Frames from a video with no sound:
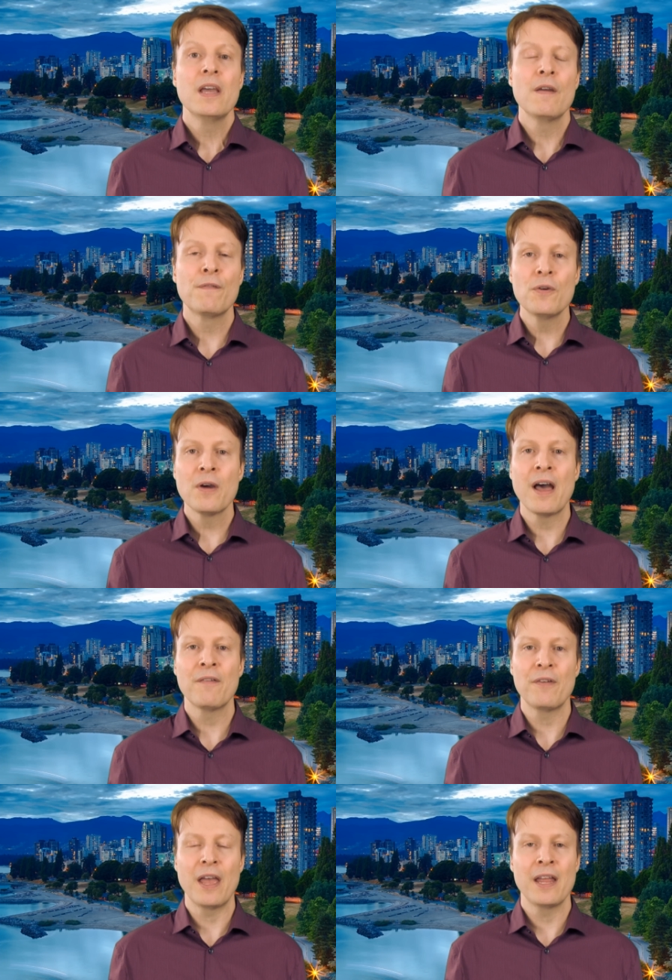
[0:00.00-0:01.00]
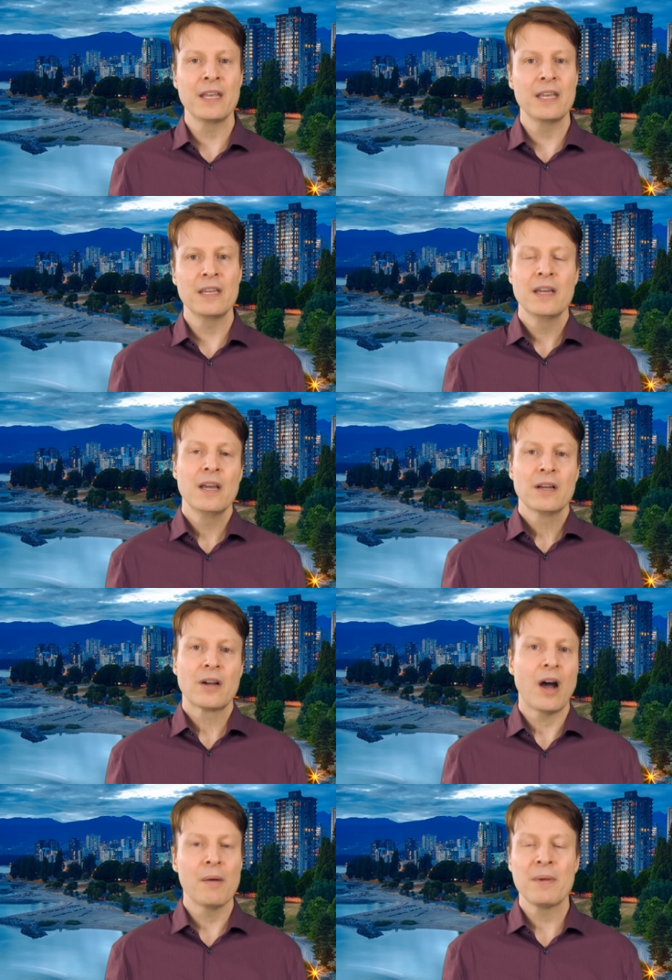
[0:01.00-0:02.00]
If you have any
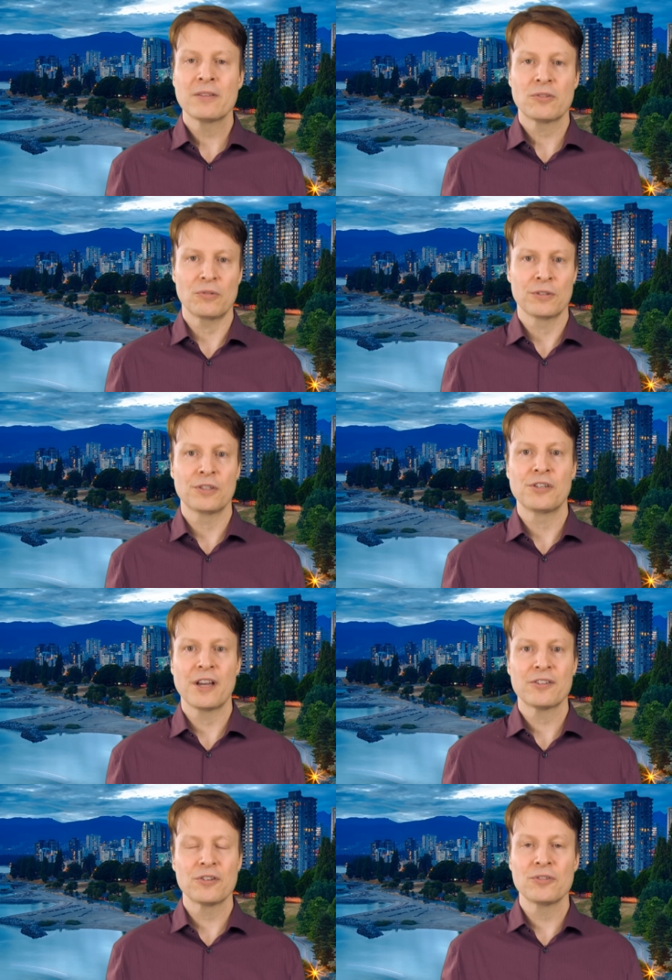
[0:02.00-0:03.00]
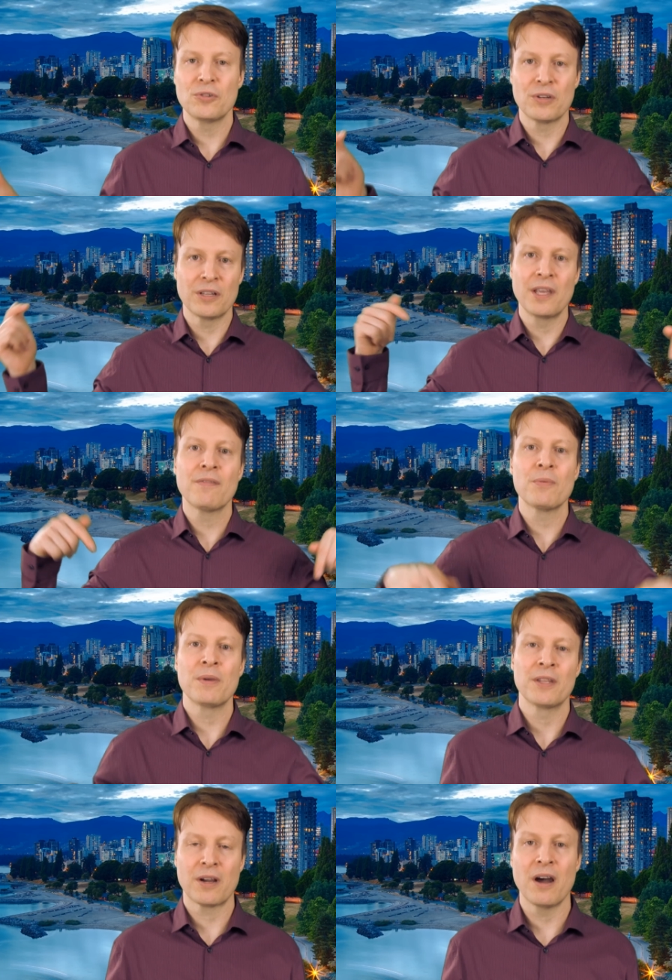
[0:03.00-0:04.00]
comments or suggestions, you can leave them
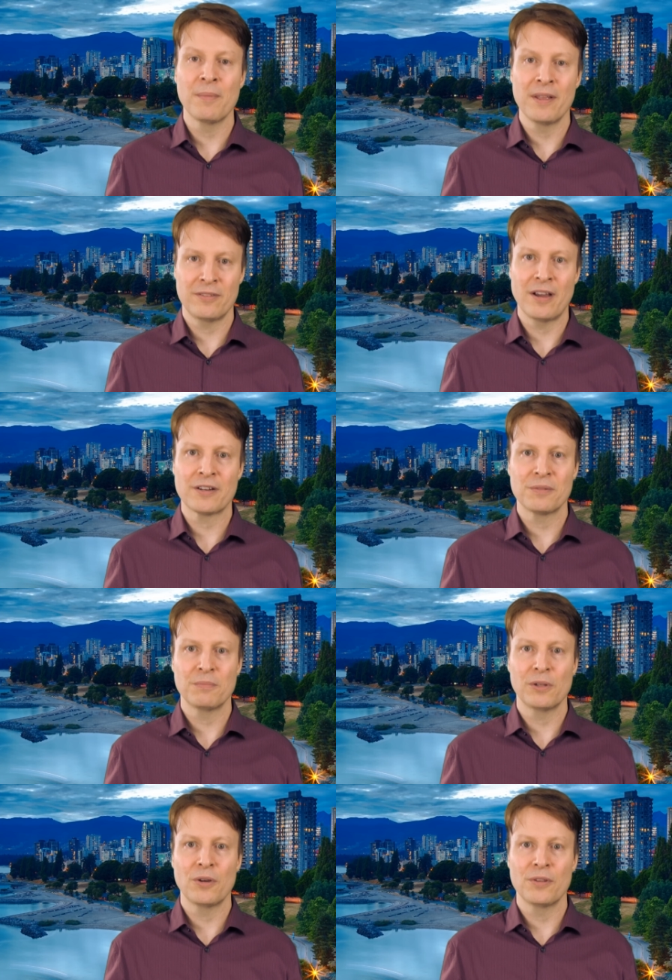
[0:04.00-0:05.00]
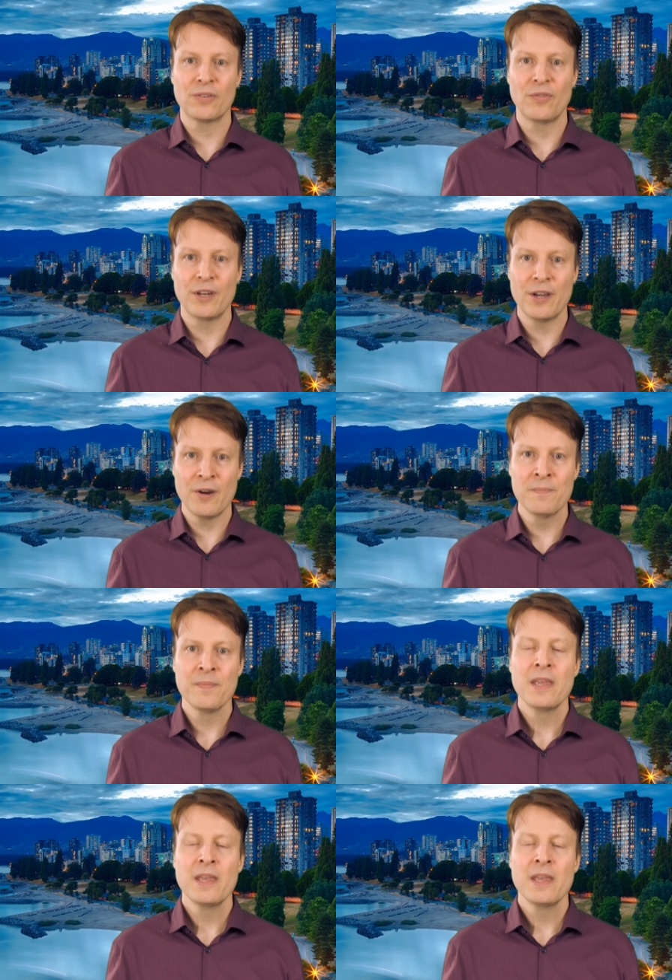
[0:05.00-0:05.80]
in the comment section below this video.